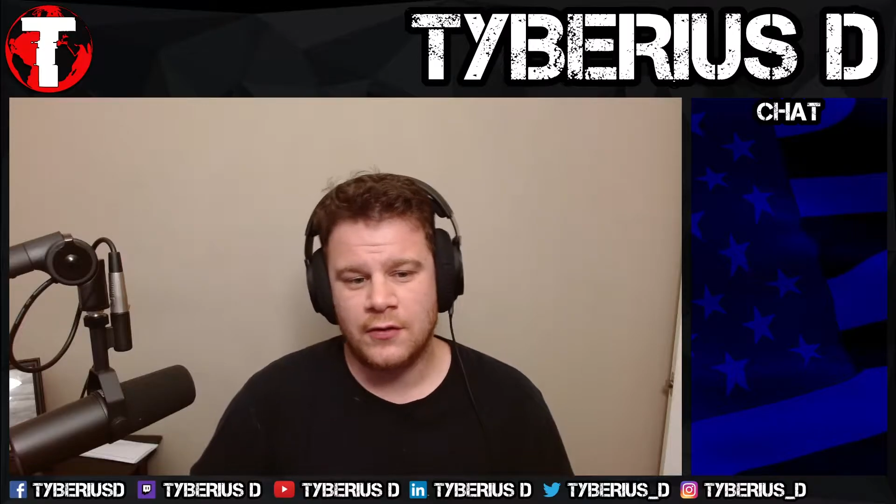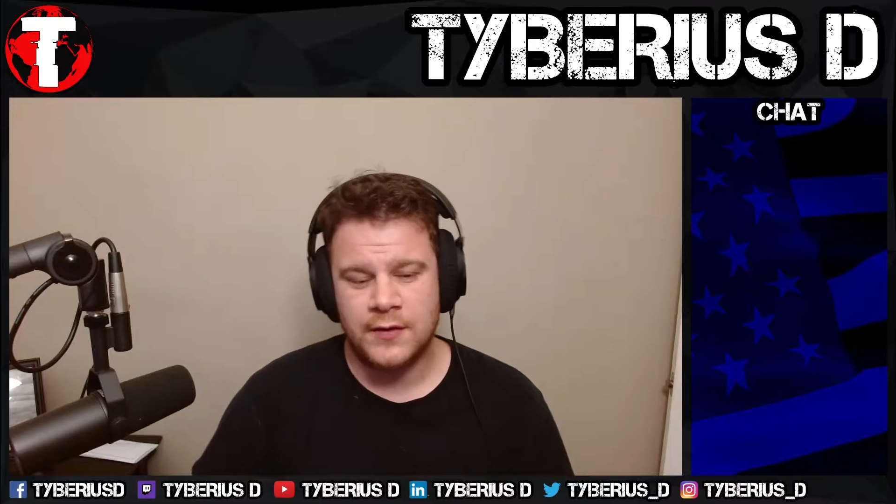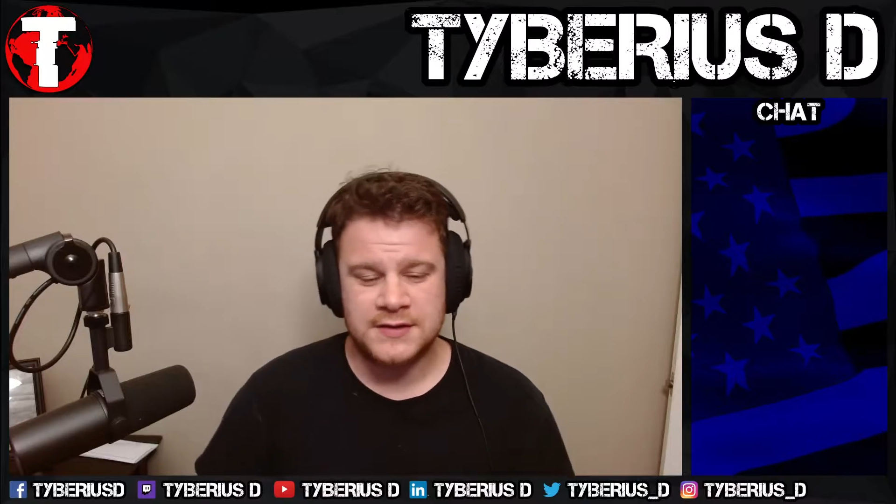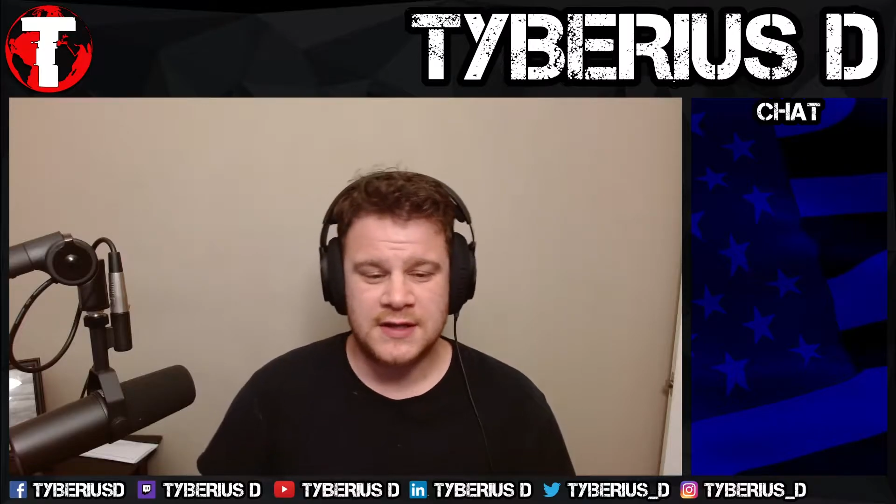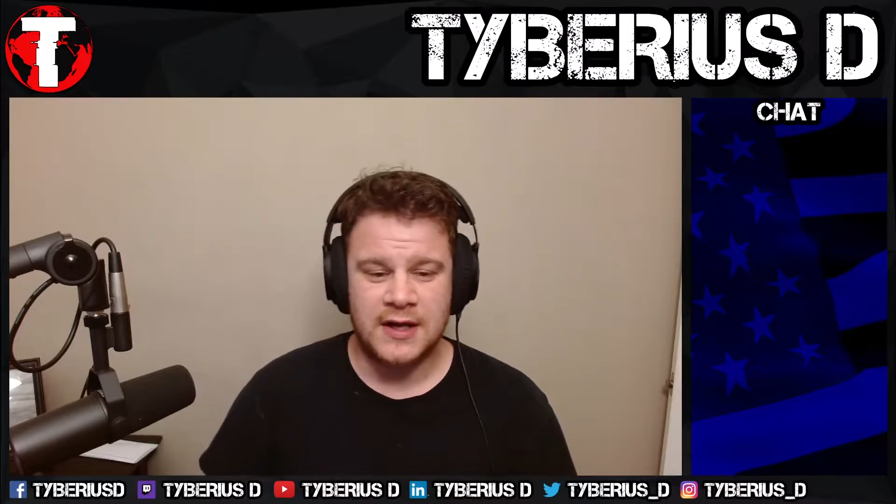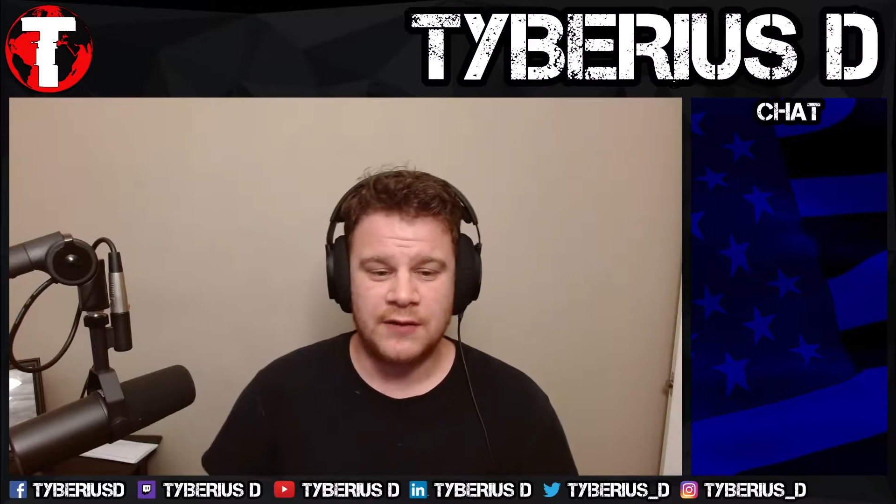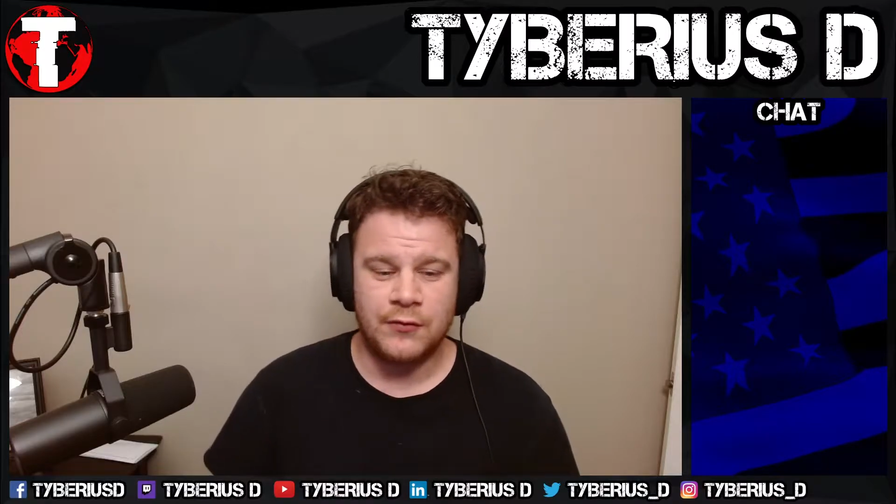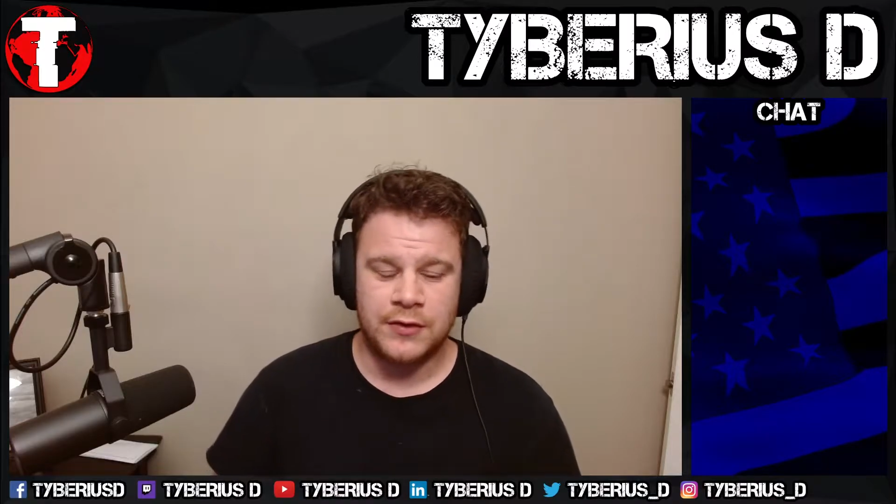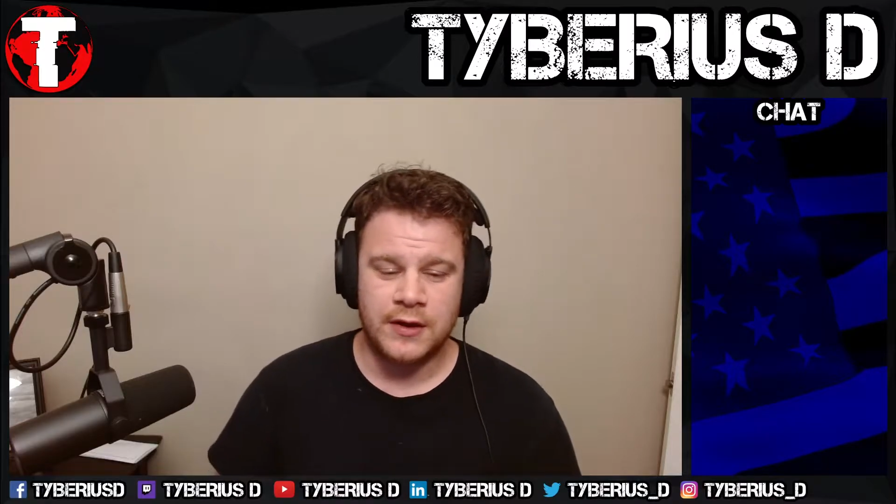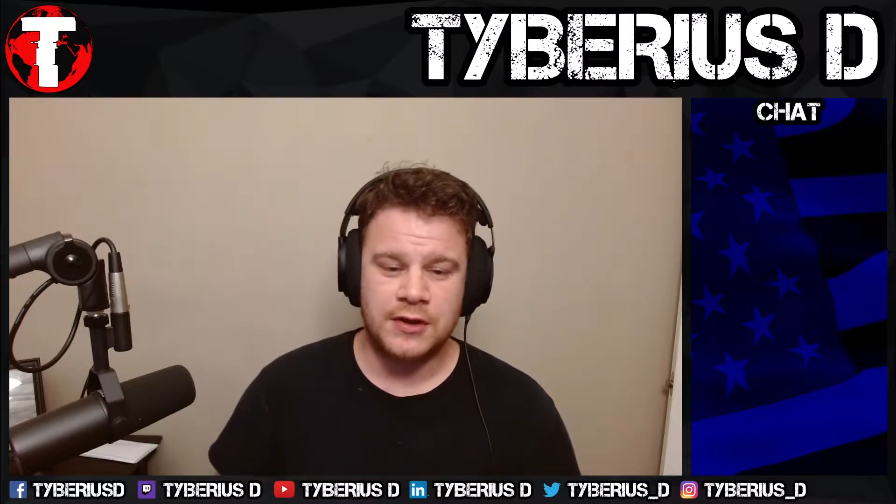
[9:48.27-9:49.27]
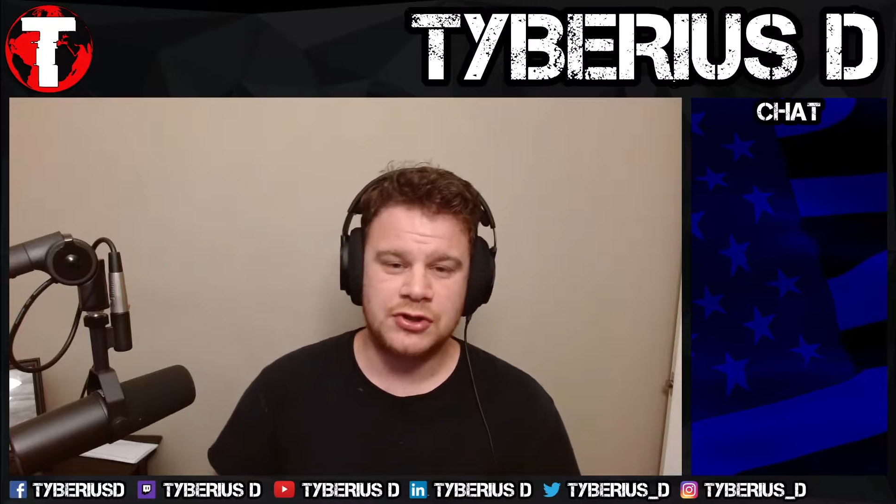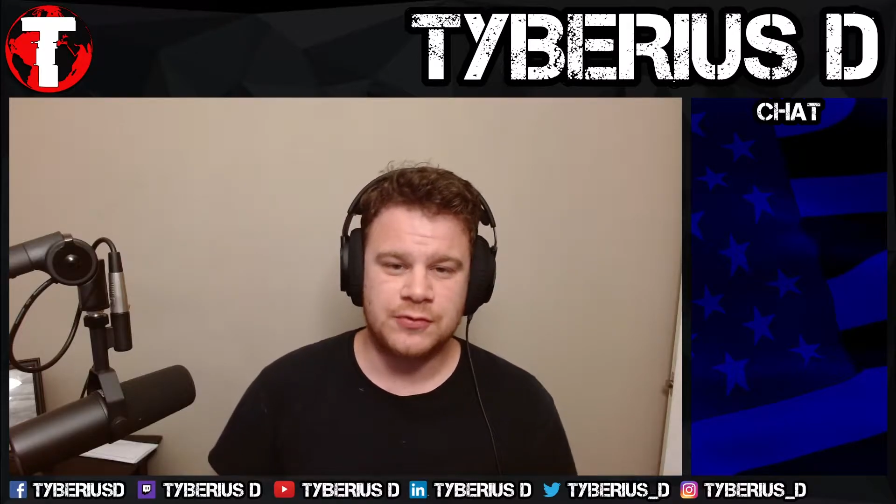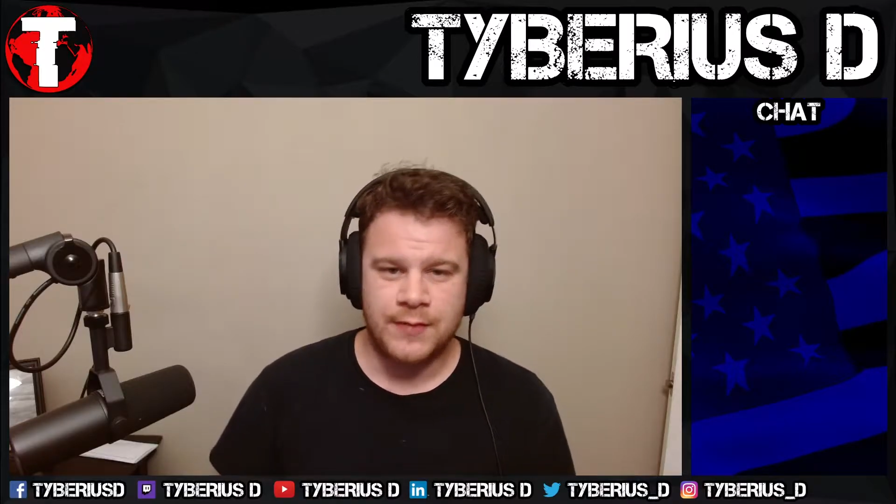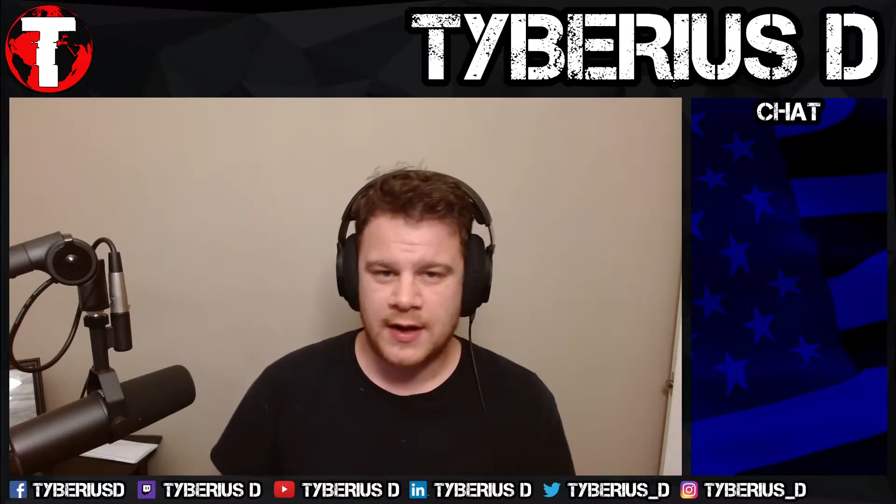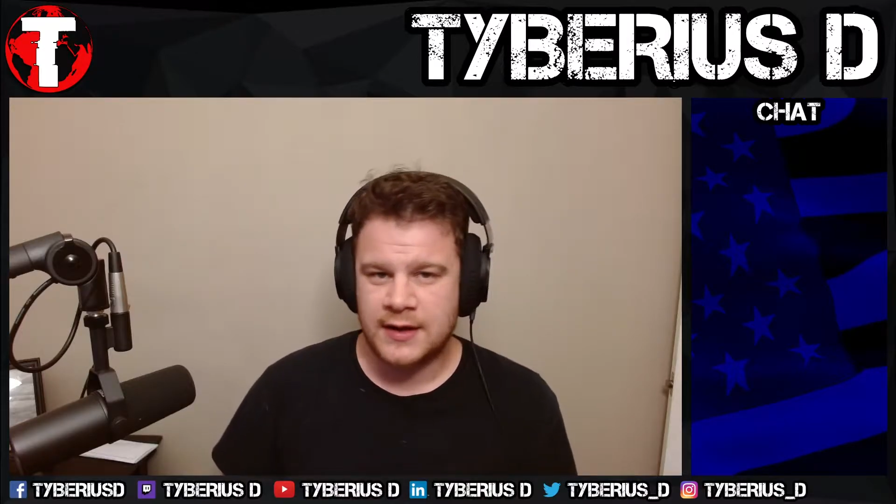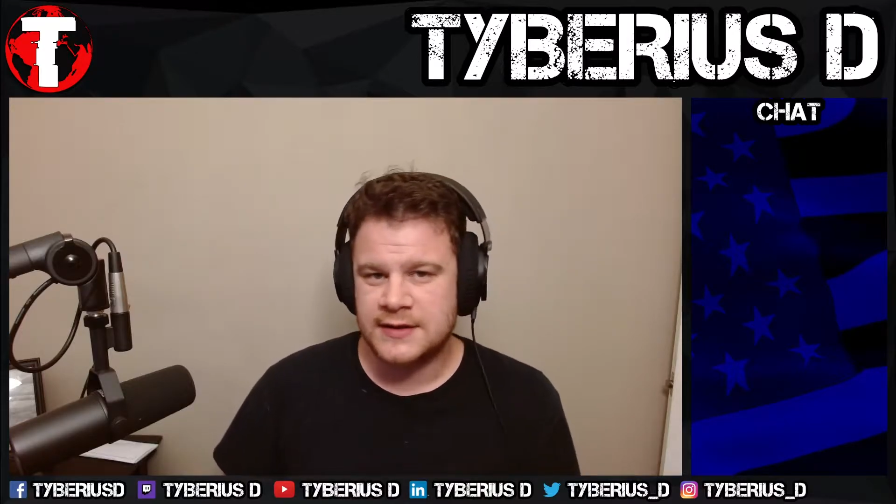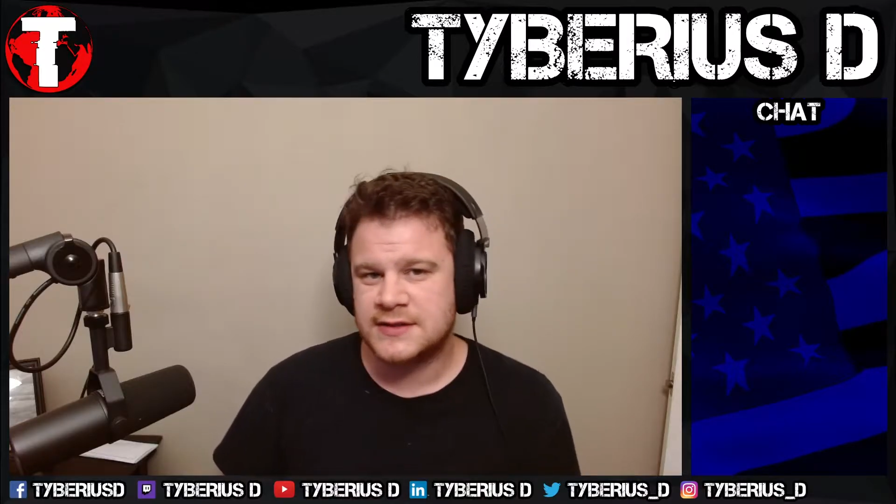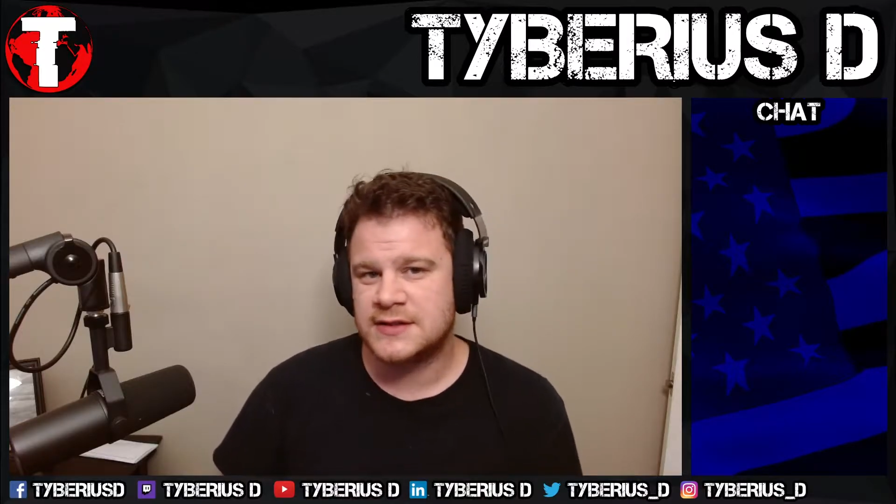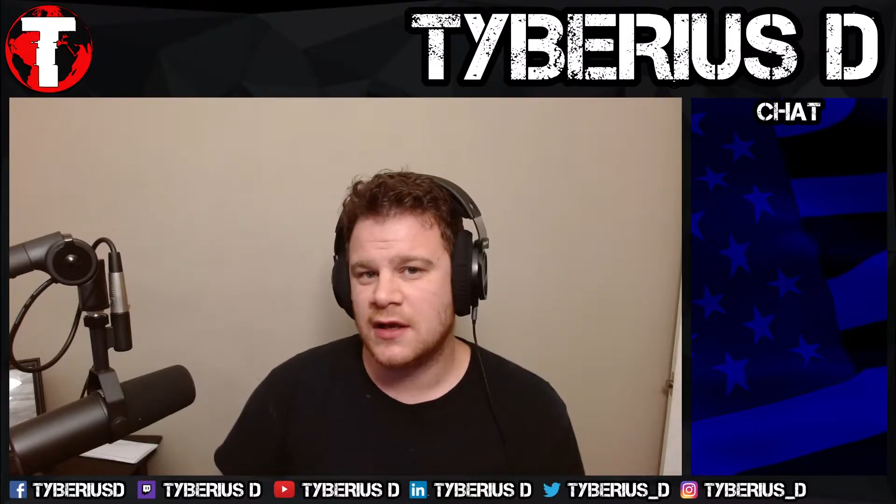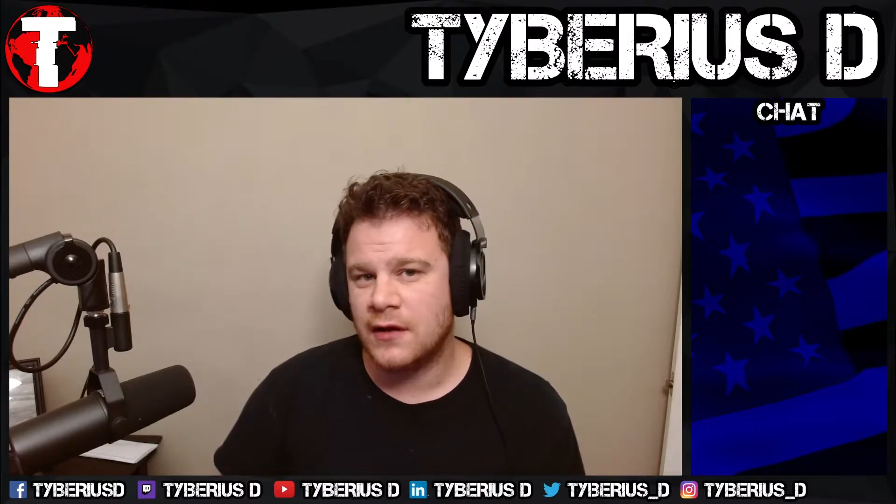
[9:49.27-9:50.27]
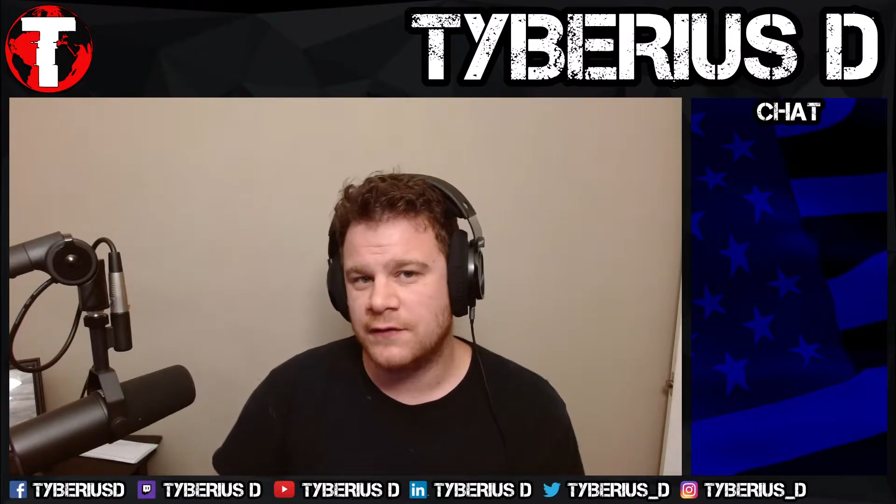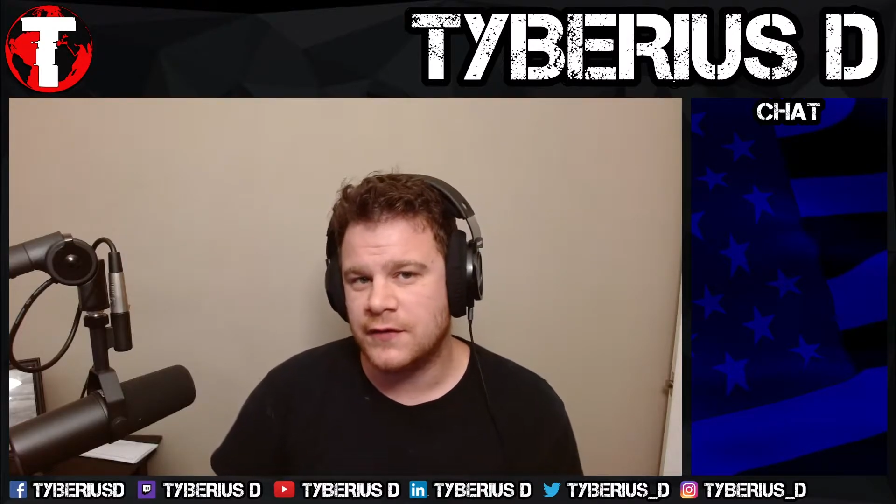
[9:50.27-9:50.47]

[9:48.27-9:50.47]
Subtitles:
is that within Japan itself,